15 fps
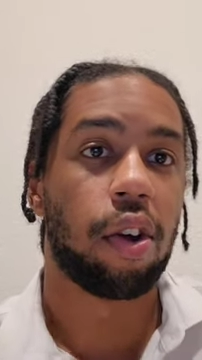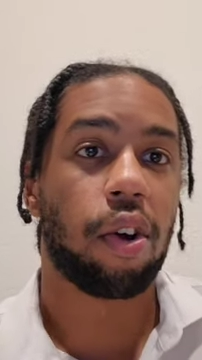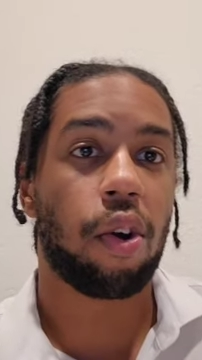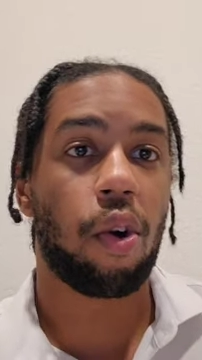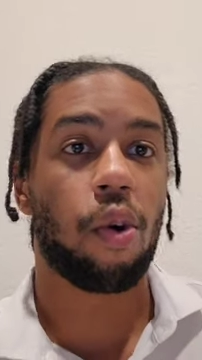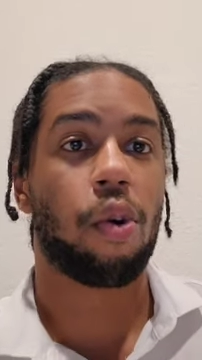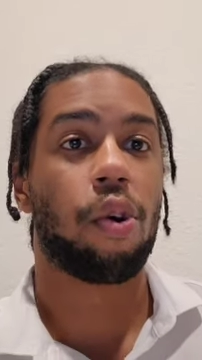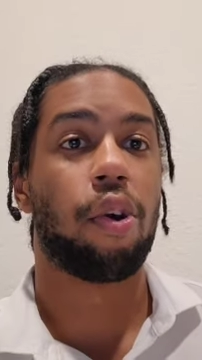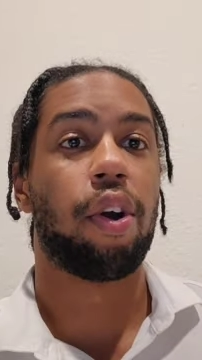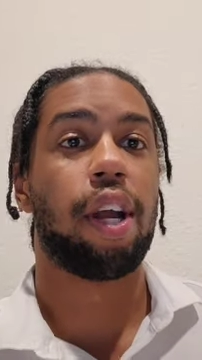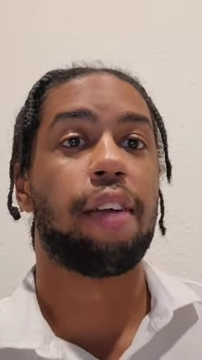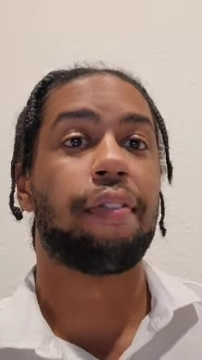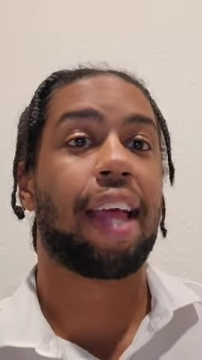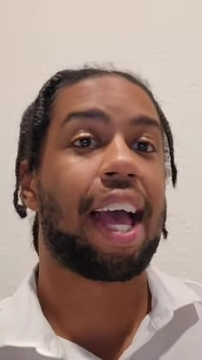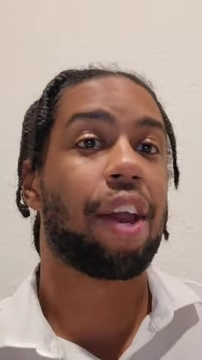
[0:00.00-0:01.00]
Or if
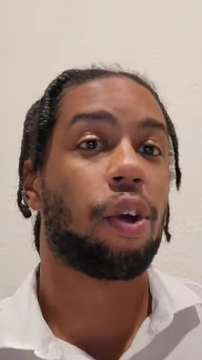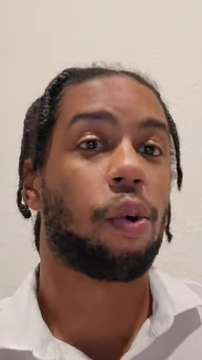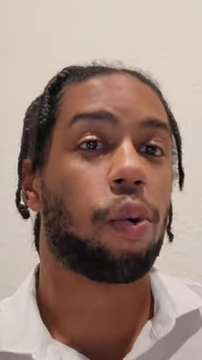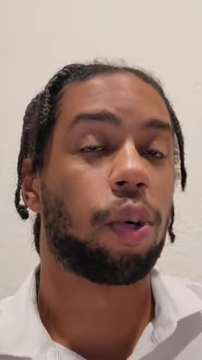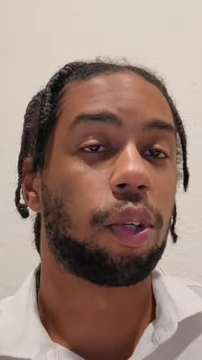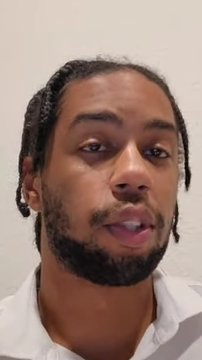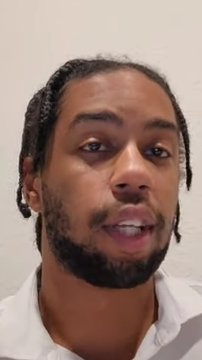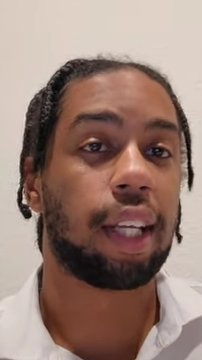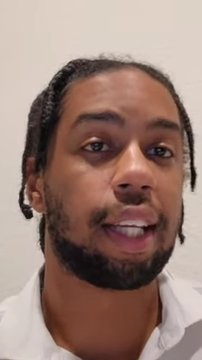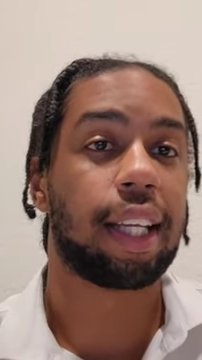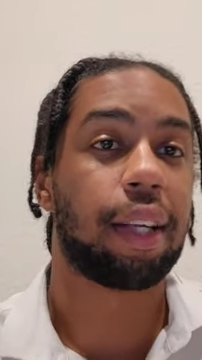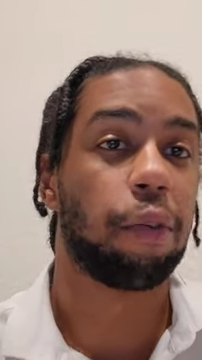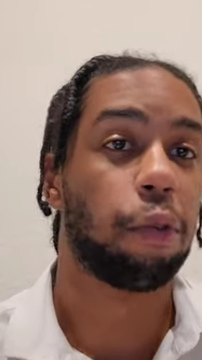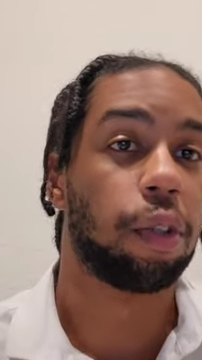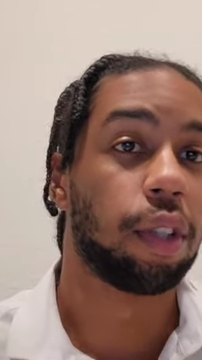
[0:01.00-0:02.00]
they add a quote and then
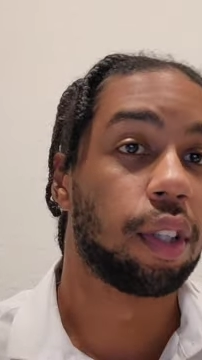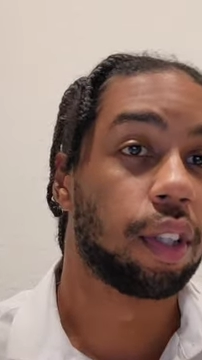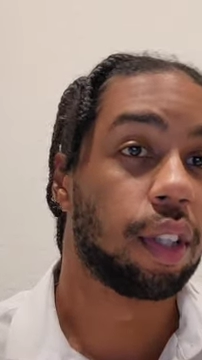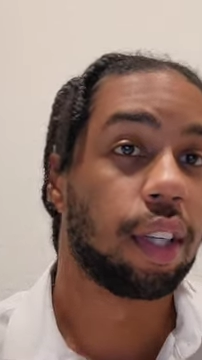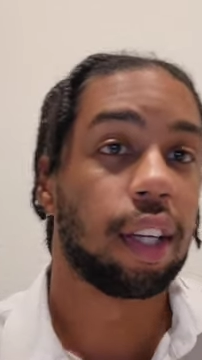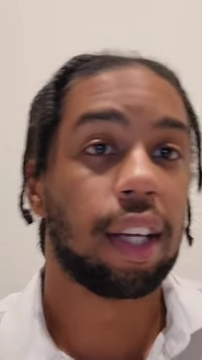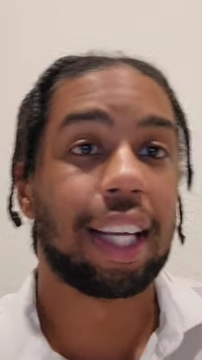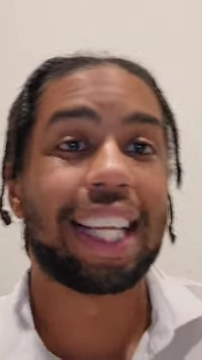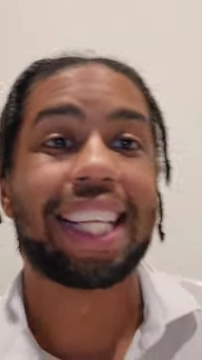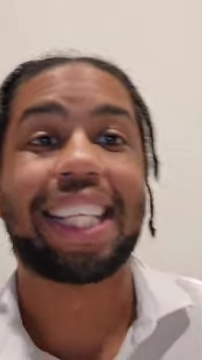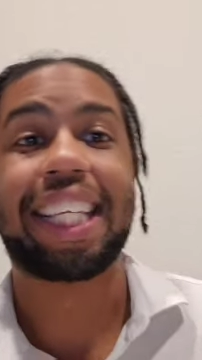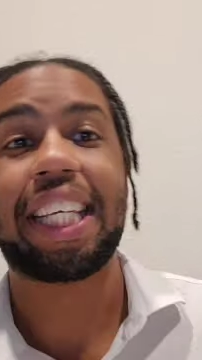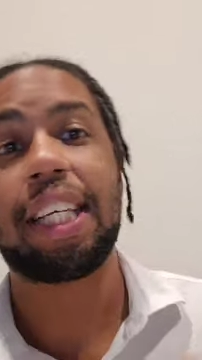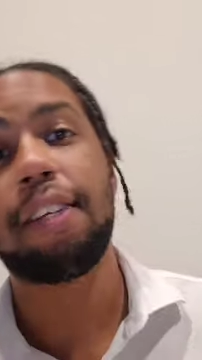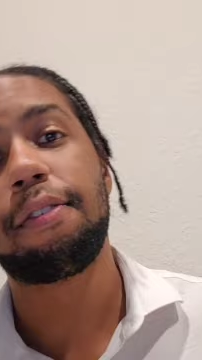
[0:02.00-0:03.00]
they
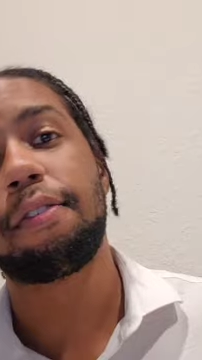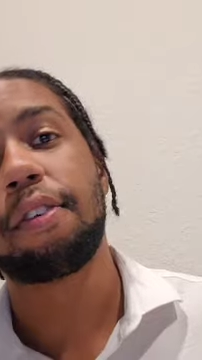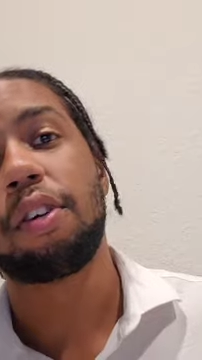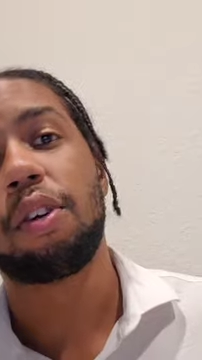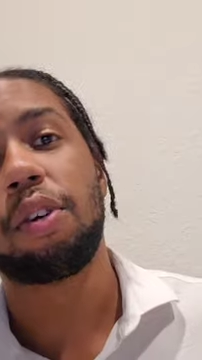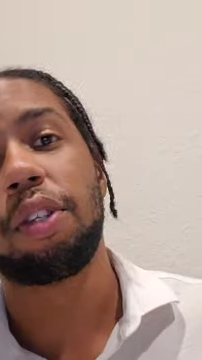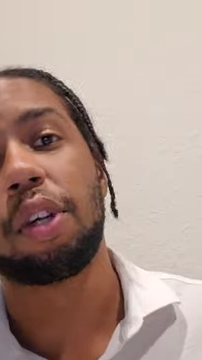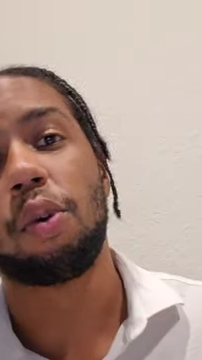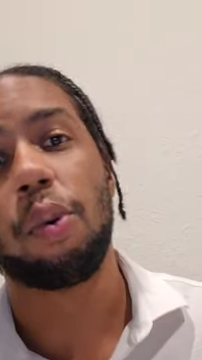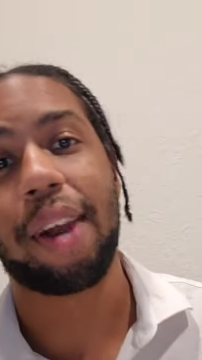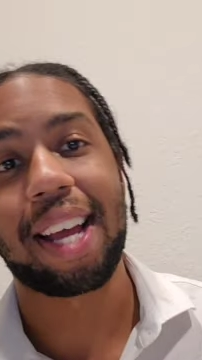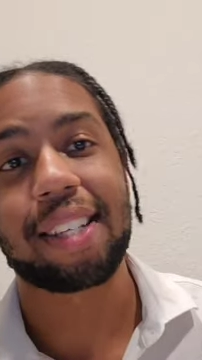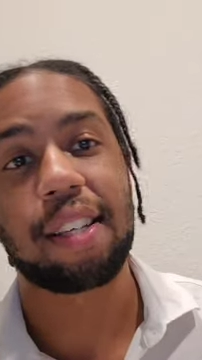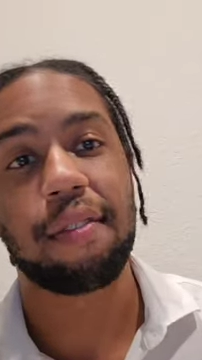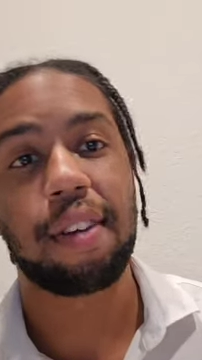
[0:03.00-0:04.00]
leave the quote
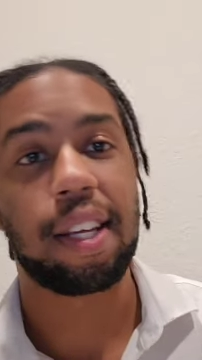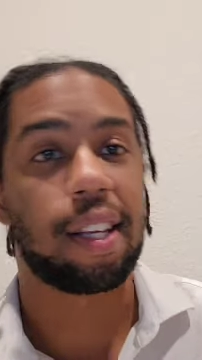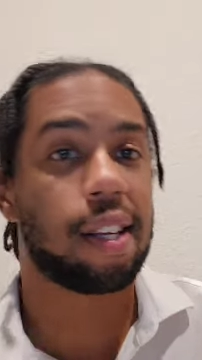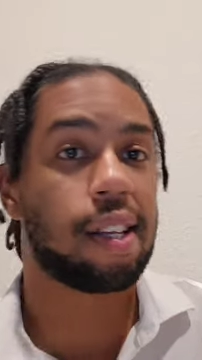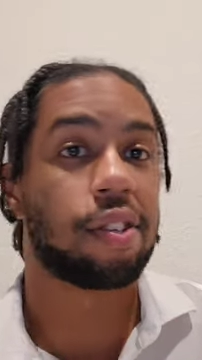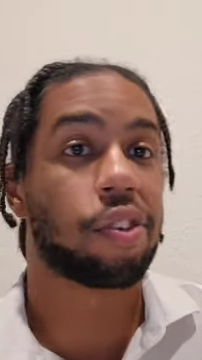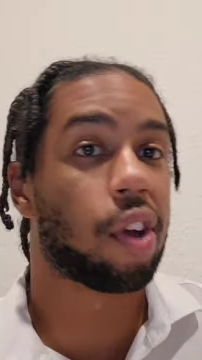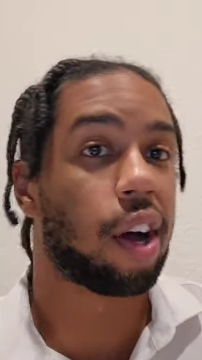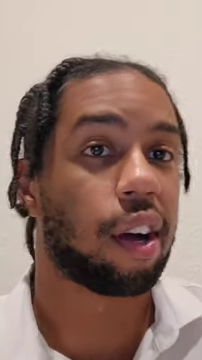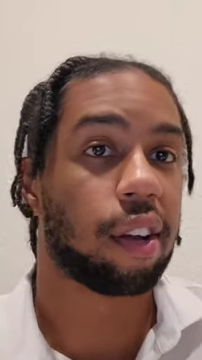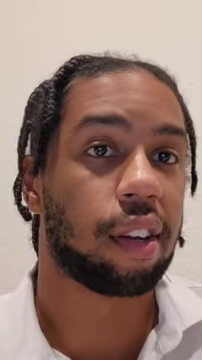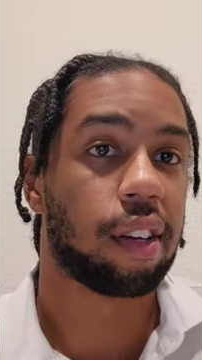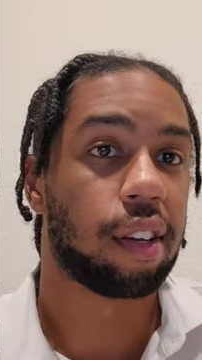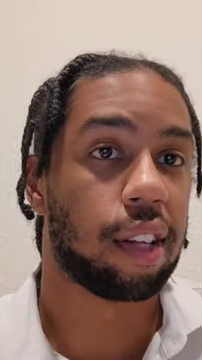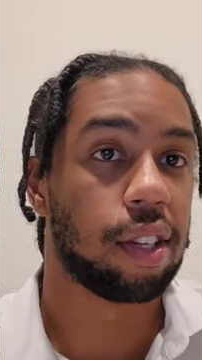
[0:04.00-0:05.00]
activity, it's gone.
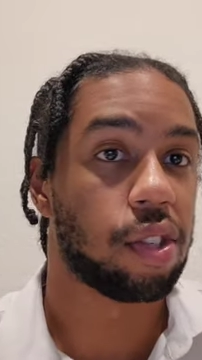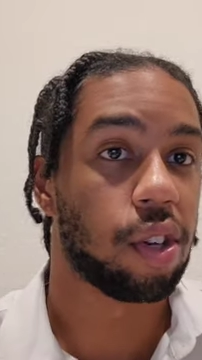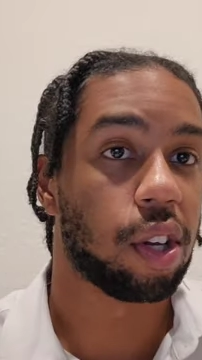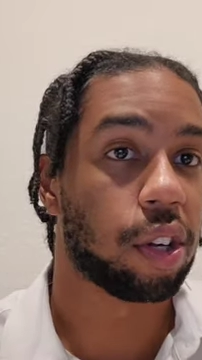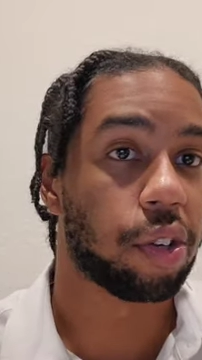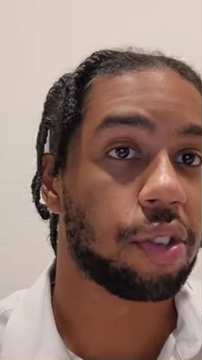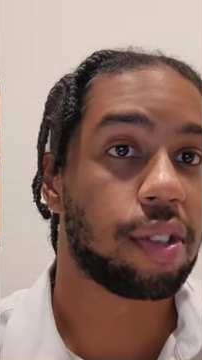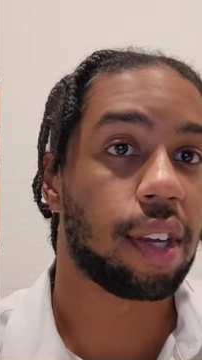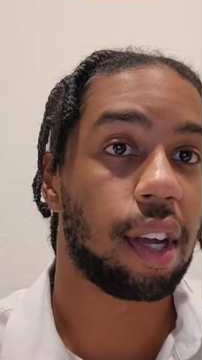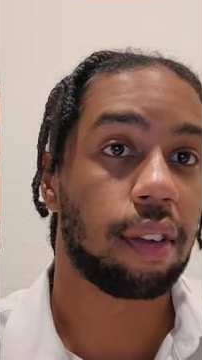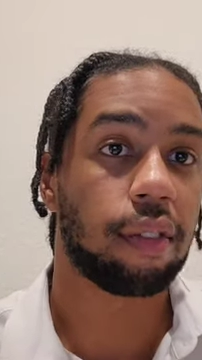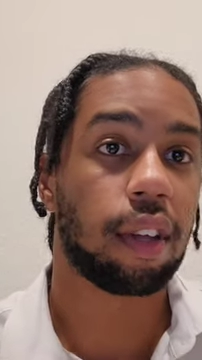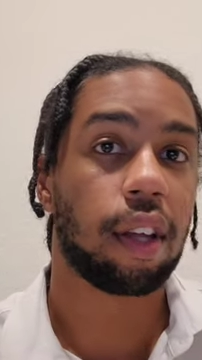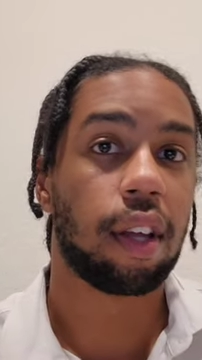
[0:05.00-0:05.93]
It's no longer saved.